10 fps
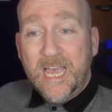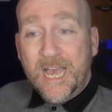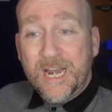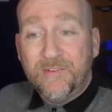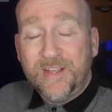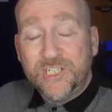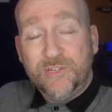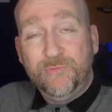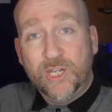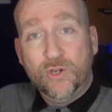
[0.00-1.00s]
and I've
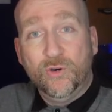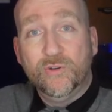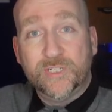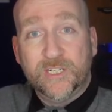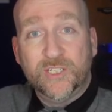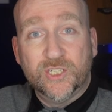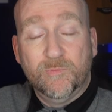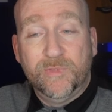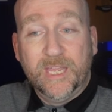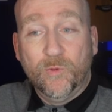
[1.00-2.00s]
actually recorded
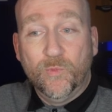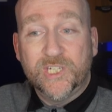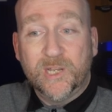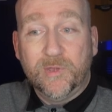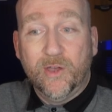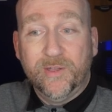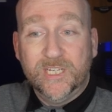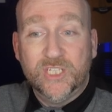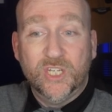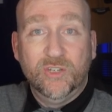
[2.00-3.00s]
something which I'm
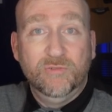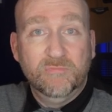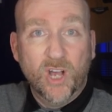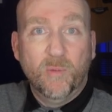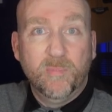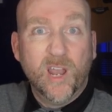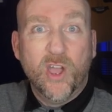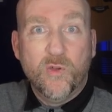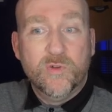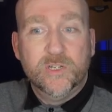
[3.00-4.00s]
going to
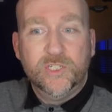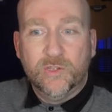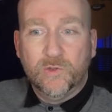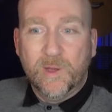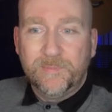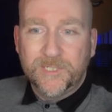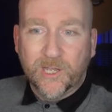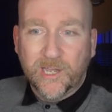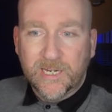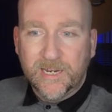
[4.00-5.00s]
upload to the
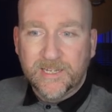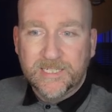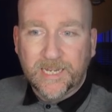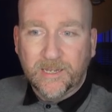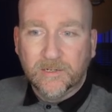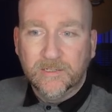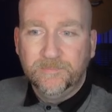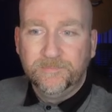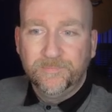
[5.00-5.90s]
website in a second.